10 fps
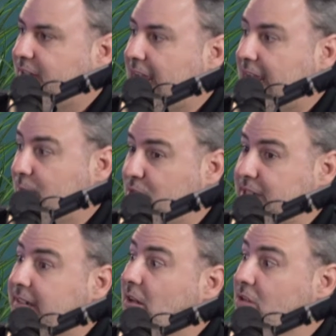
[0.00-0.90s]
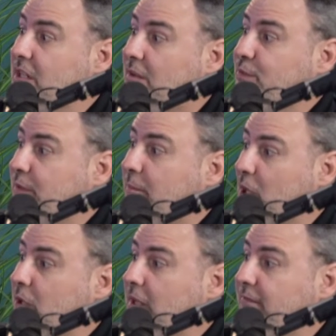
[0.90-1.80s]
and to protect ourselves from
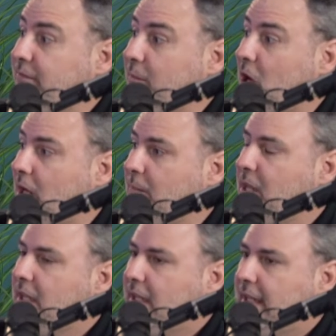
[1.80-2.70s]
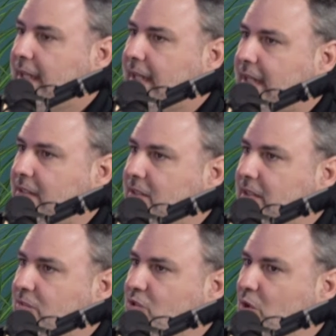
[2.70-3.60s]
hurt and from harm. And
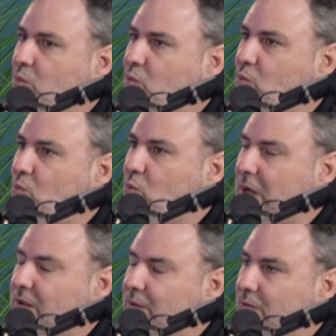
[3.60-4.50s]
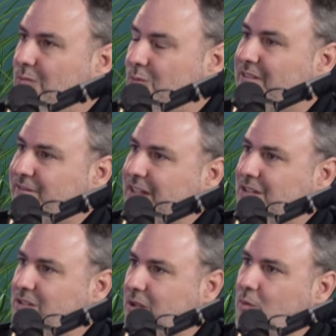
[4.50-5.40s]
so we feel
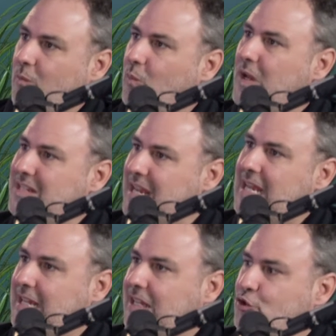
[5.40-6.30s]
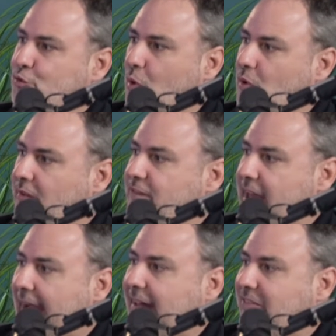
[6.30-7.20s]
as though when we take control of
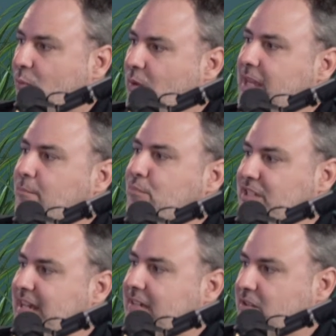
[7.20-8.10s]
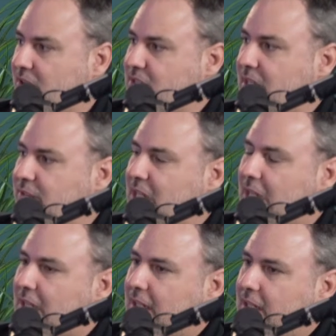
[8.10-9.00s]
that, then we can protect ourselves.
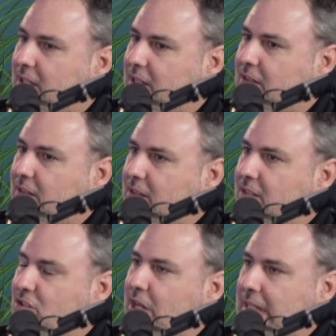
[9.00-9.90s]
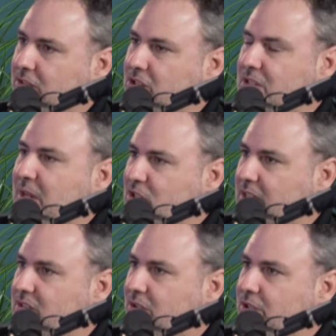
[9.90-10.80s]
The challenge,
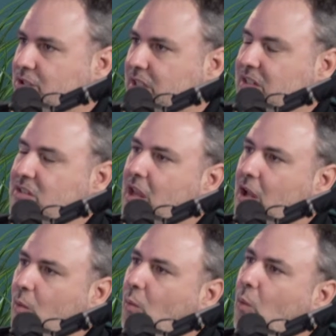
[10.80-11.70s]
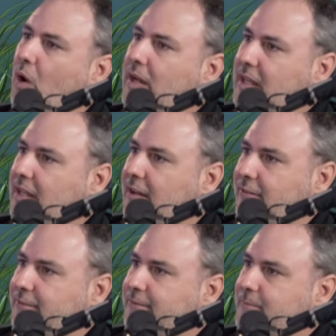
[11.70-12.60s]
especially as a Christian, is what
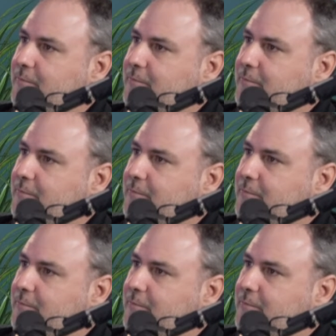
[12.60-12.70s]
if